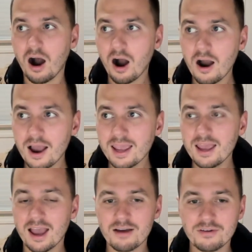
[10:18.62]

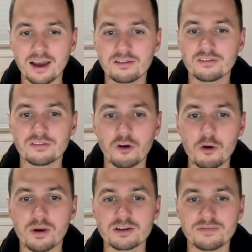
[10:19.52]
I have had
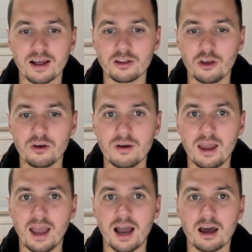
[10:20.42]
so much value
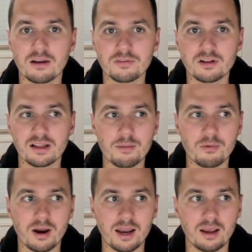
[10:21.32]
out of
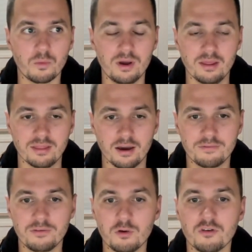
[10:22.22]
collaborating with a
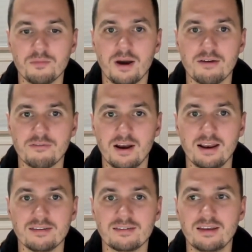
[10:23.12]
few of my
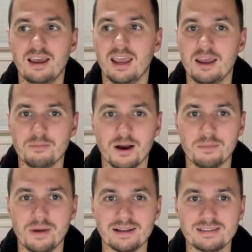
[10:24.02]
friends in bug
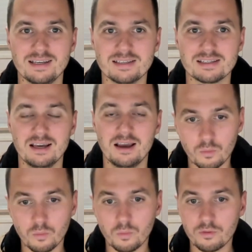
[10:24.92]
bounties.
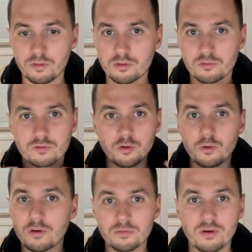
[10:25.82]

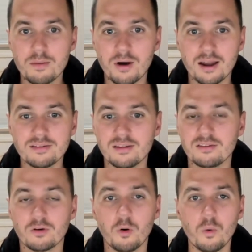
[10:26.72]
Two or three minds
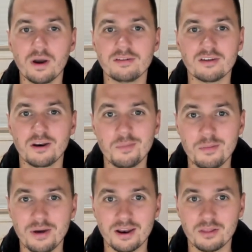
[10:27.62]
is always going to be
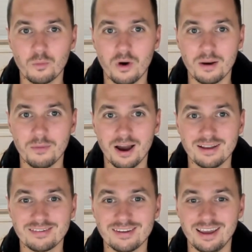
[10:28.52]
better than one
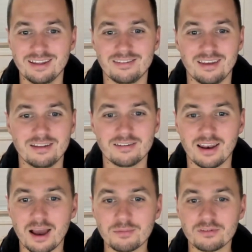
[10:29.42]
mind. It's it's an
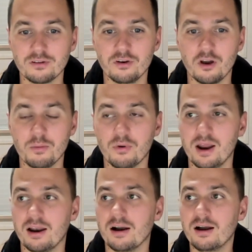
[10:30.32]
absolute
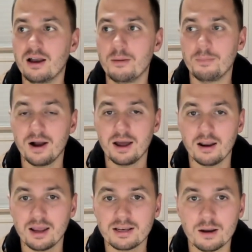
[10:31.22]
no-brainer, but
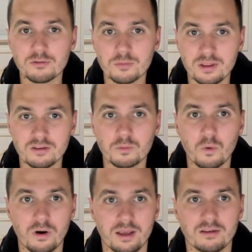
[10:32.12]
it comes with this
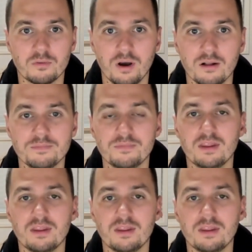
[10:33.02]
warning as well.